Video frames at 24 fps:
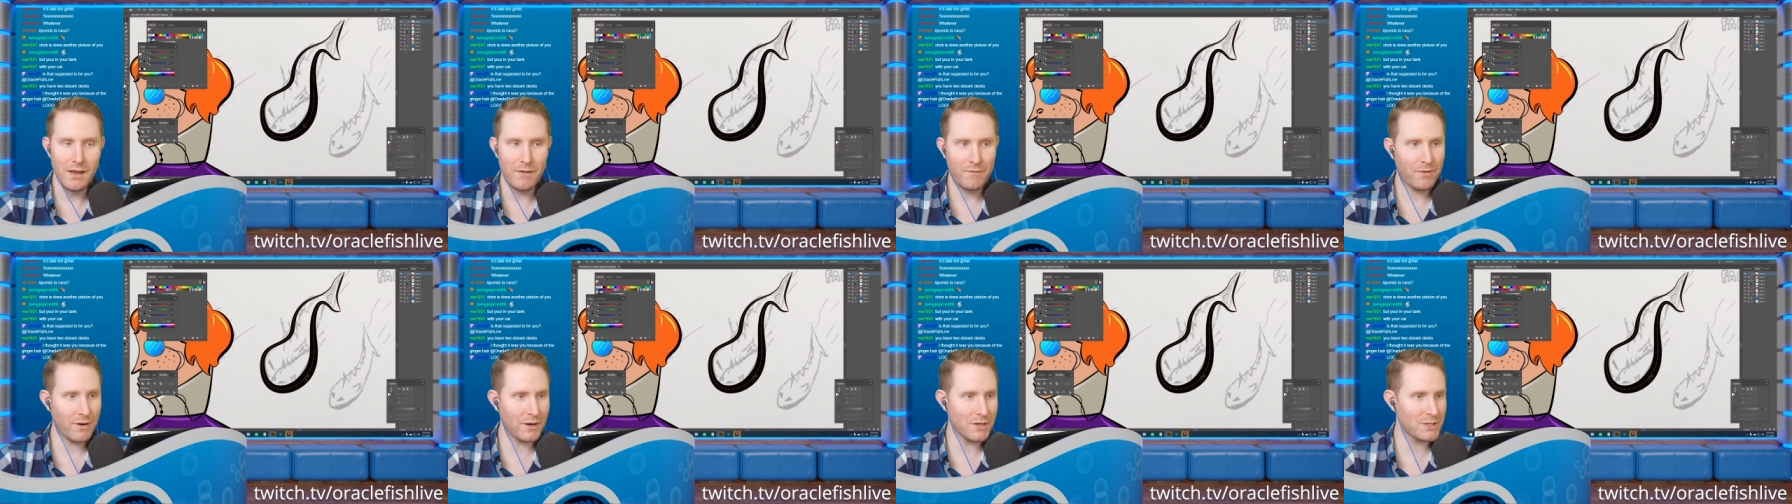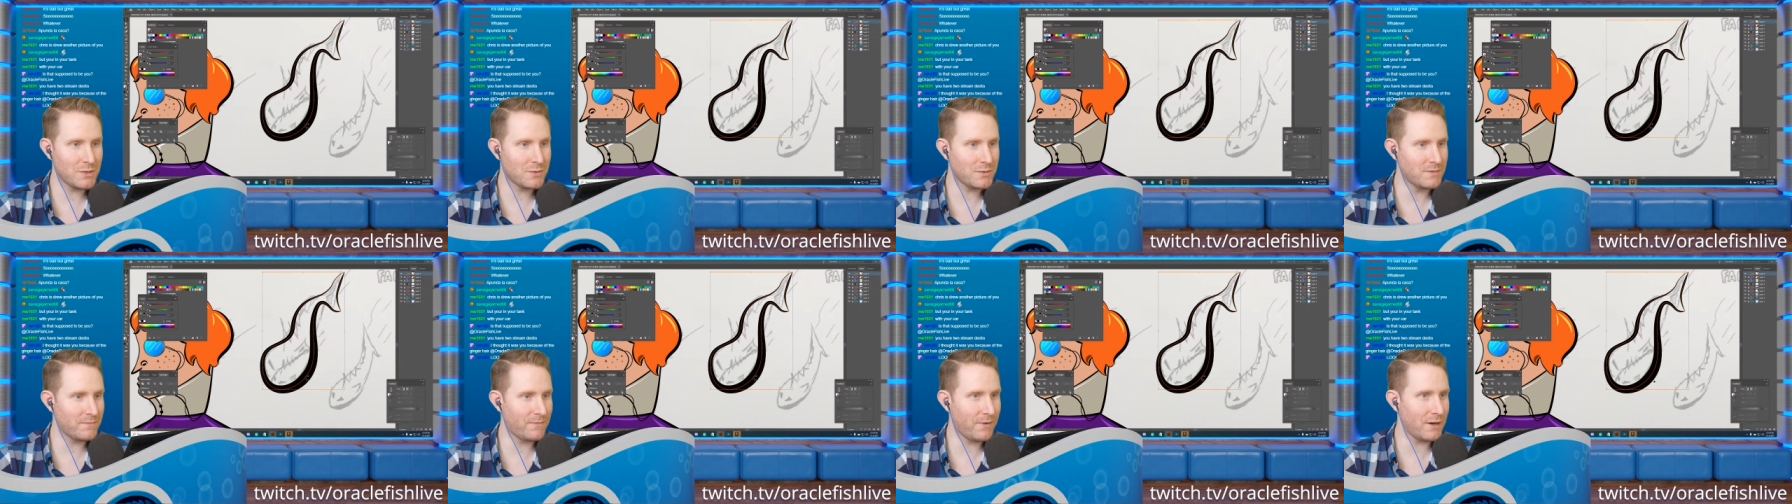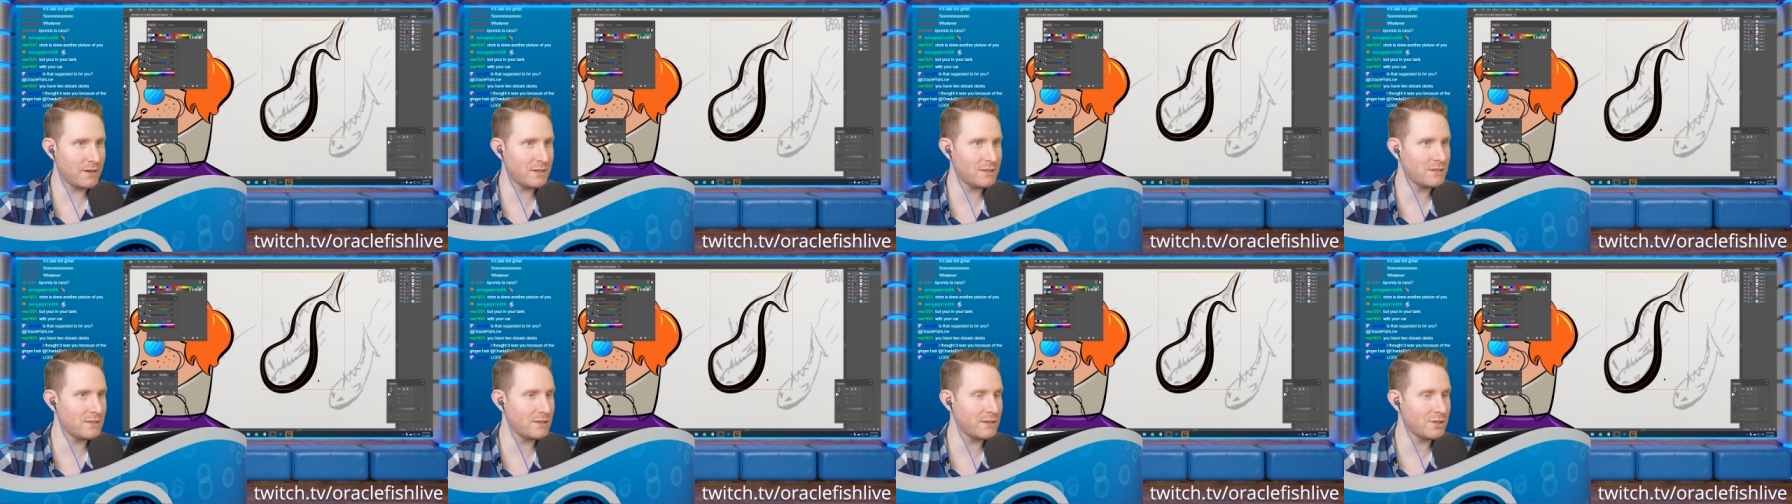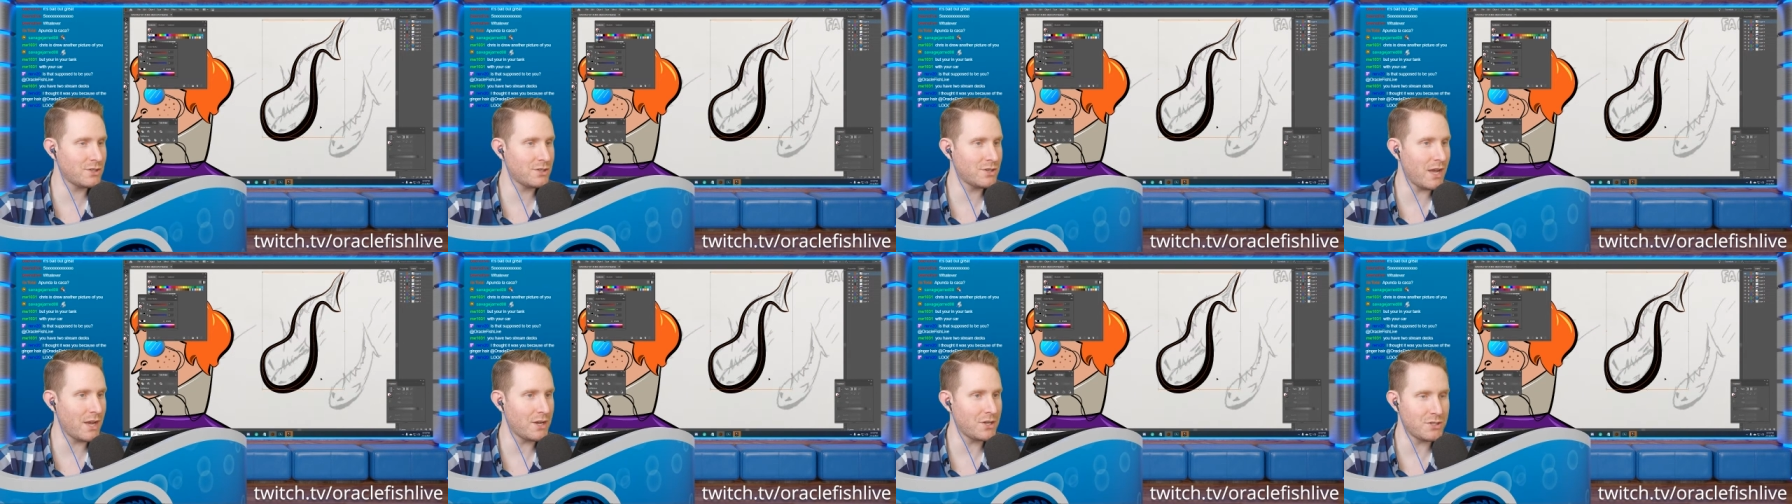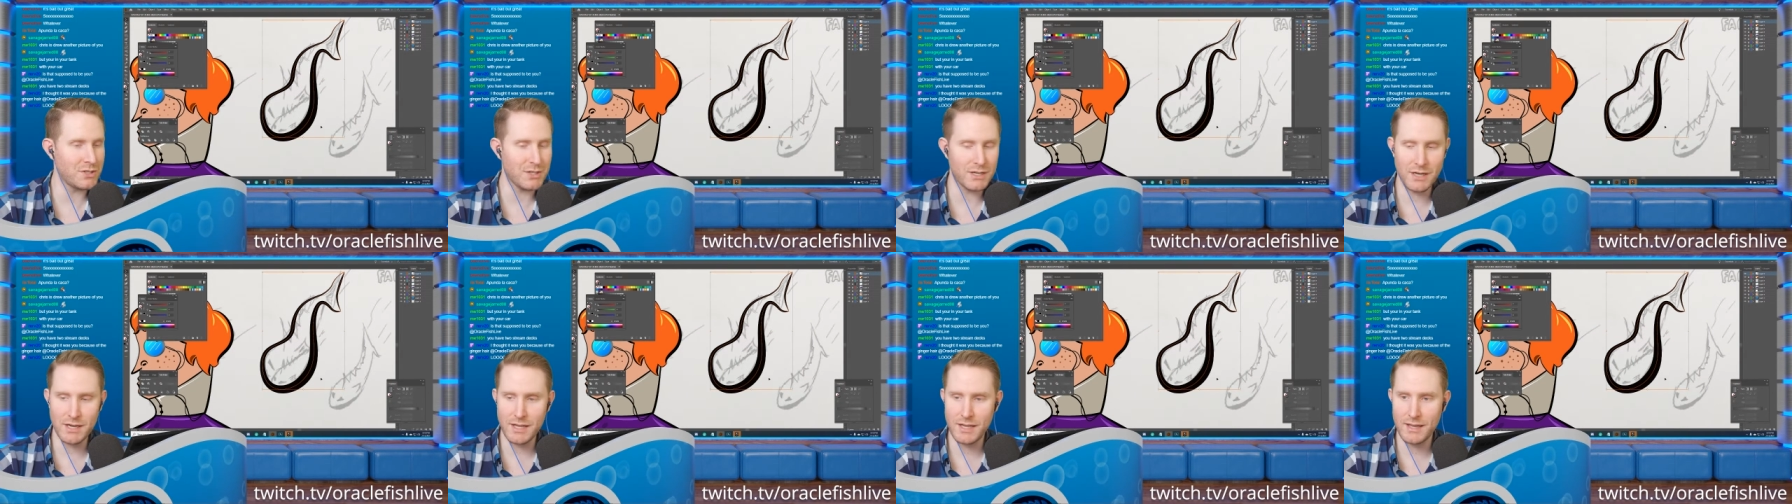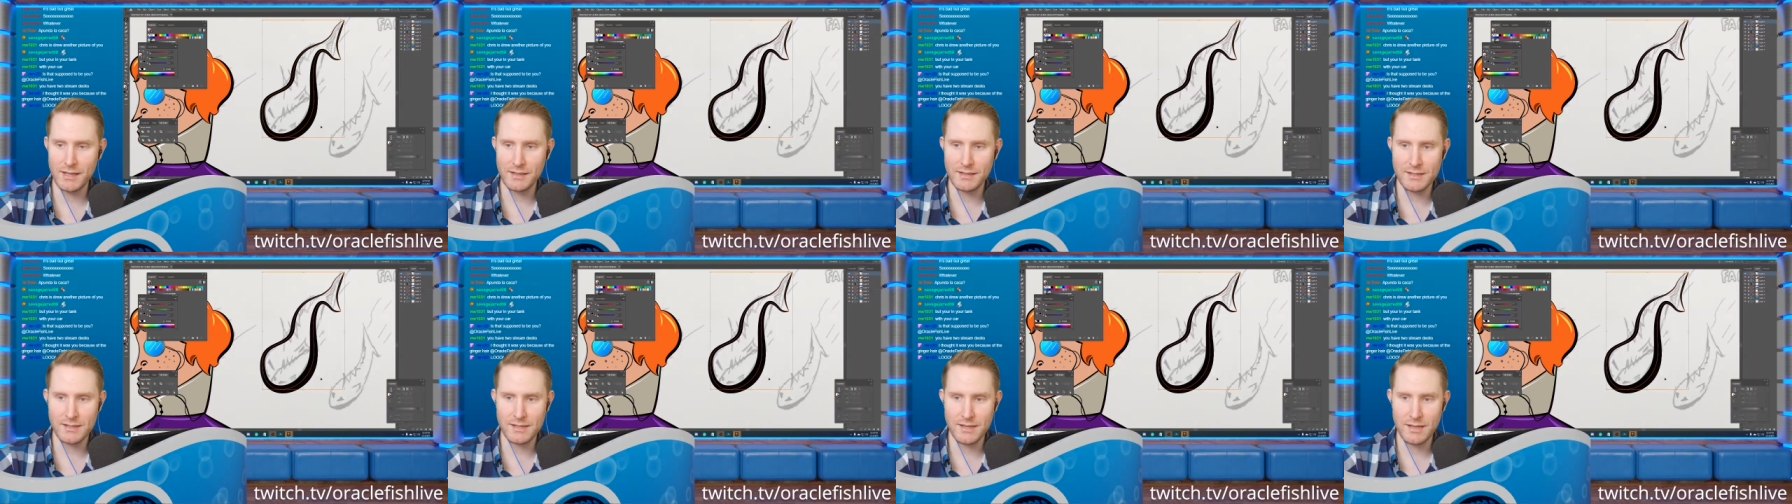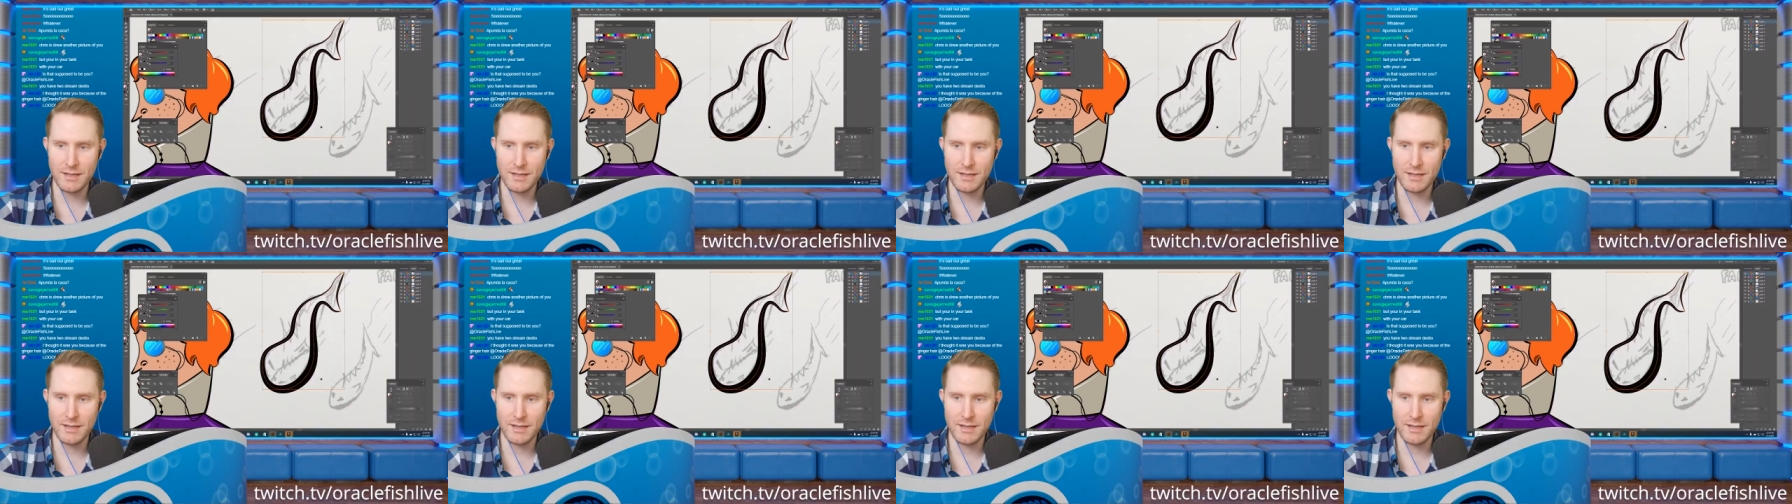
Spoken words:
First suggestion gets it.